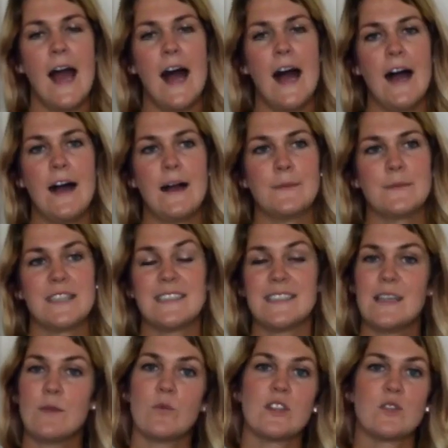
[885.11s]
to
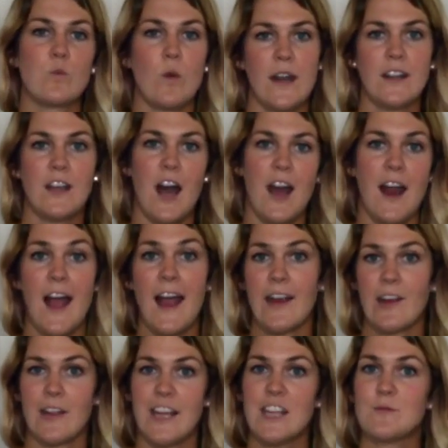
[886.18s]
see which one got
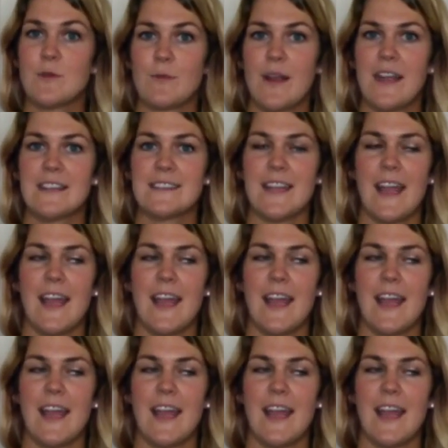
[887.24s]
higher engagement rates.